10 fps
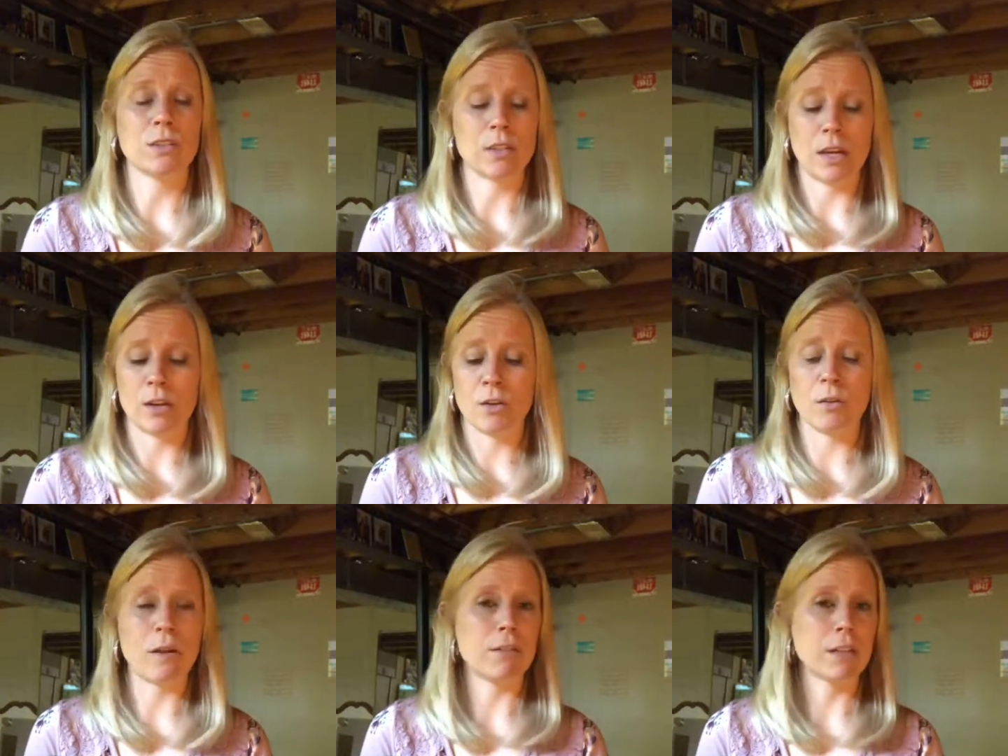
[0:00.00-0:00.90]
and they'll tell
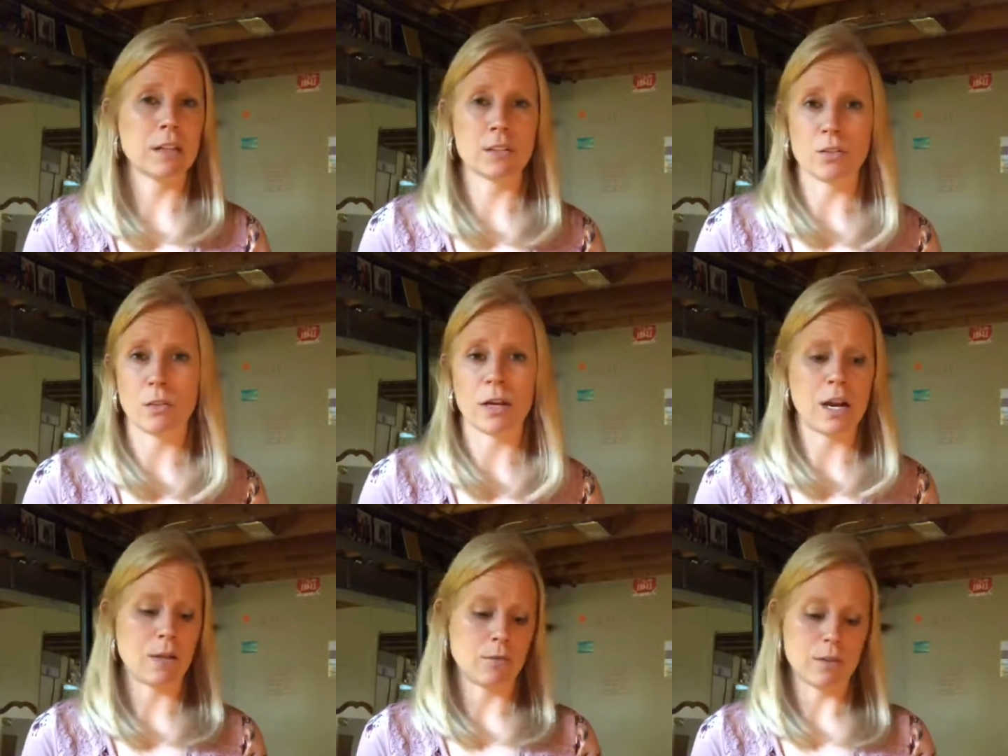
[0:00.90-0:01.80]
you everything that's going
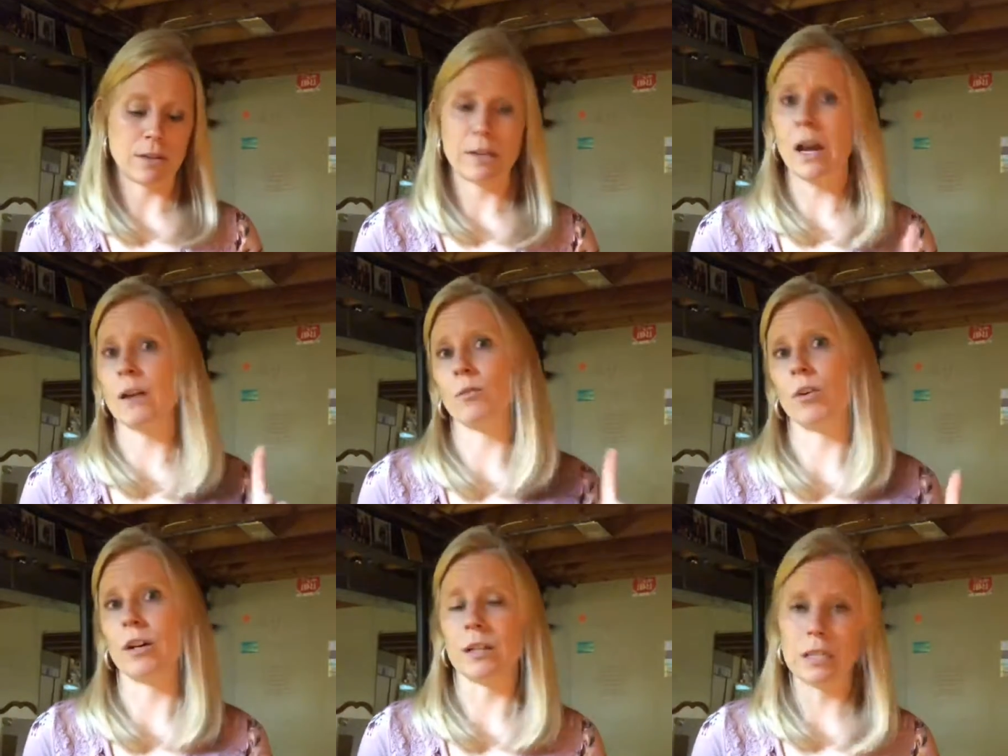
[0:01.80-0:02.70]
on with
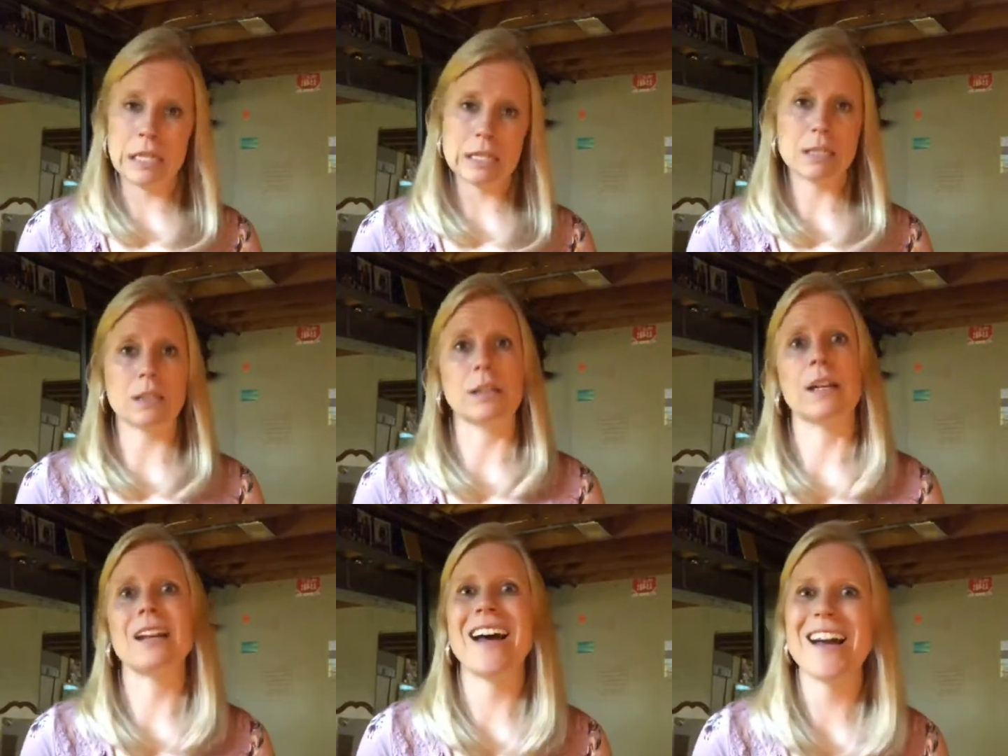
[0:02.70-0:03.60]
thyroid and insulin and